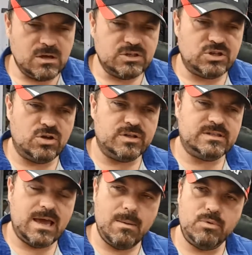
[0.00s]
So the
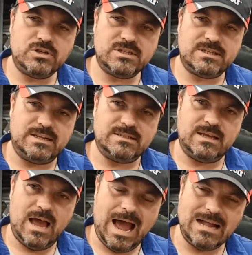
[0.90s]
temperature
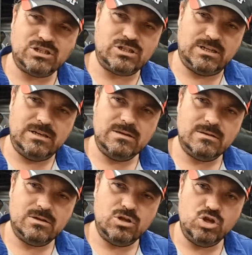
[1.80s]
sensor actually,
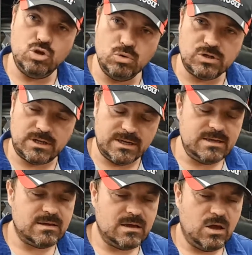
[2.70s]
usually,
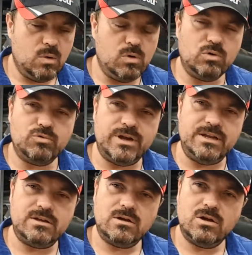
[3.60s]
will
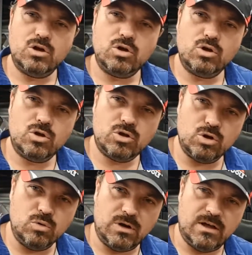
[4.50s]
read
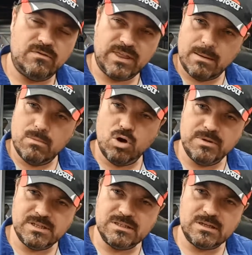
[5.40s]
cooler. For that
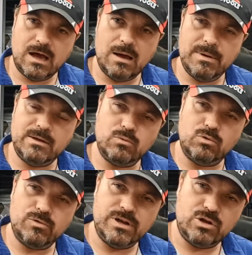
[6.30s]
moment in time, it
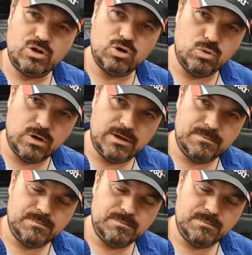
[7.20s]
will read cooler.